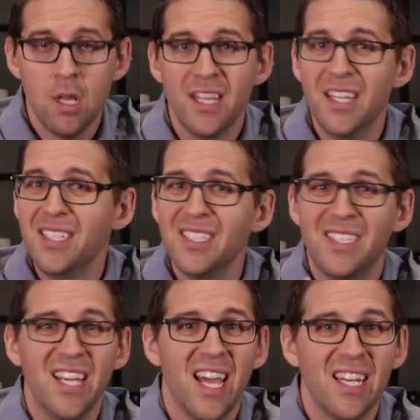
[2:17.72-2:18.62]
This is
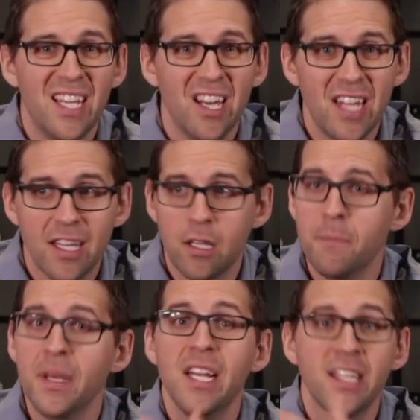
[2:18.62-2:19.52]
the idea that the
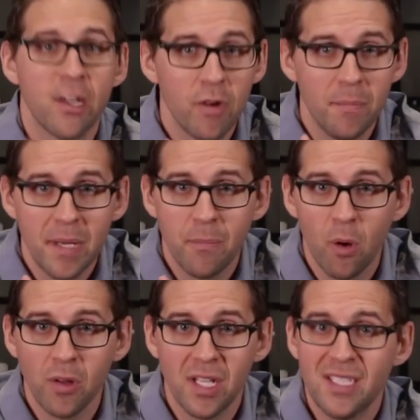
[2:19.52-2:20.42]
military
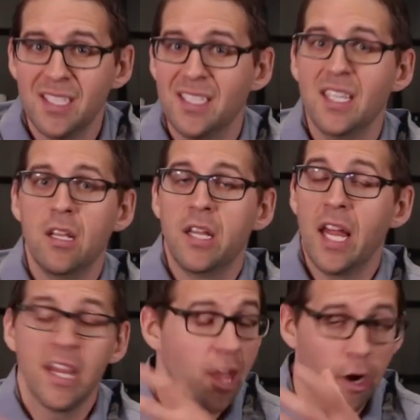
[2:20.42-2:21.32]
people,
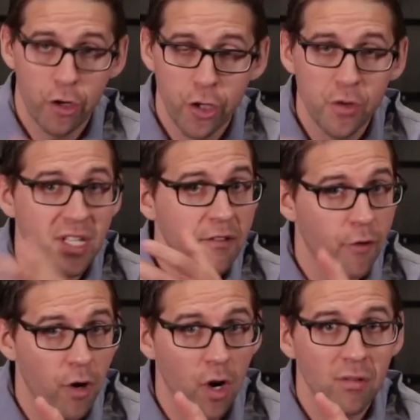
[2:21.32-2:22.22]
that are using
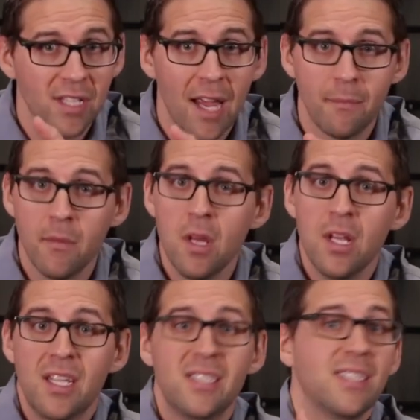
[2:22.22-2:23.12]
for a long time.
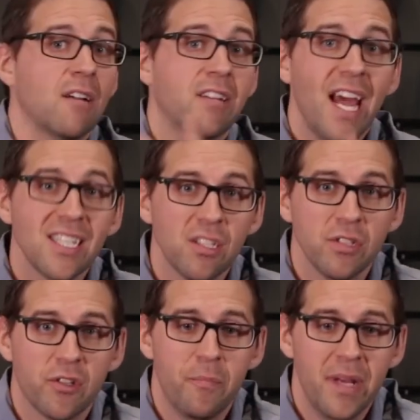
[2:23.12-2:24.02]
This is how
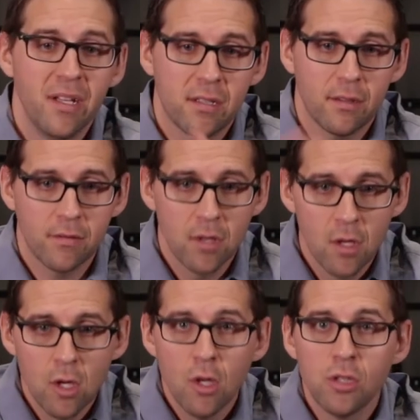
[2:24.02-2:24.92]
castles are built.
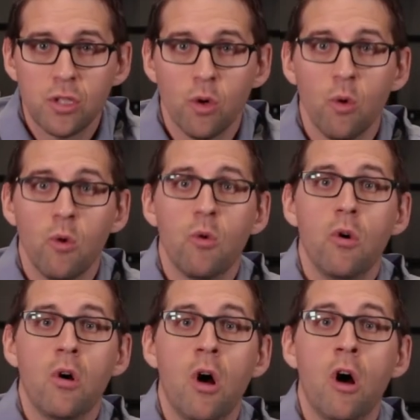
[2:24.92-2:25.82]
So
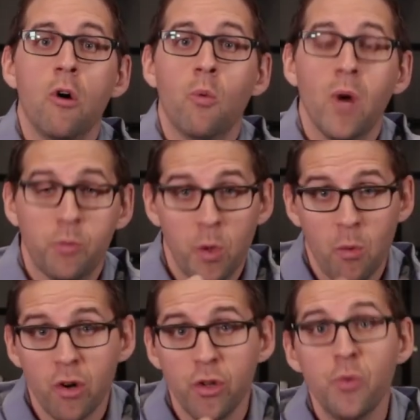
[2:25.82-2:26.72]
what we
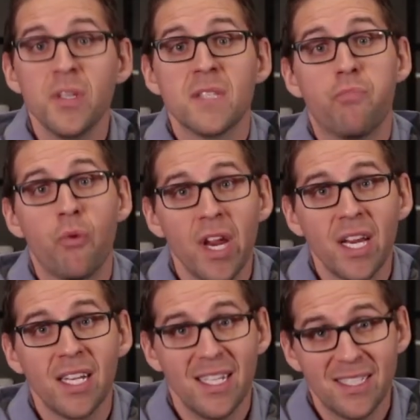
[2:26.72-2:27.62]
want to do is
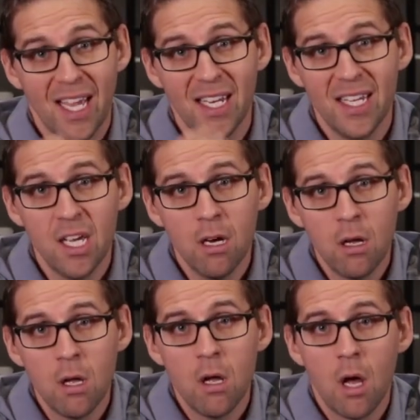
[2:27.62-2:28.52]
bring this idea
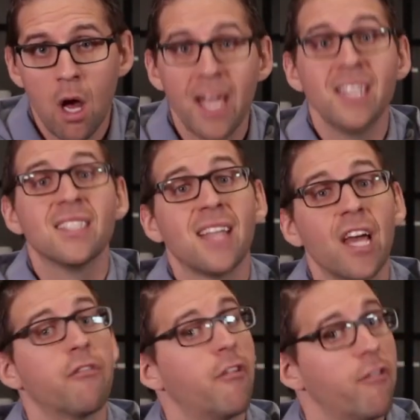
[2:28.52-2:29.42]

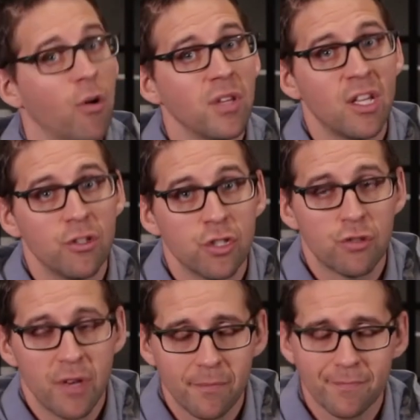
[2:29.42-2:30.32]
inside of our own industry.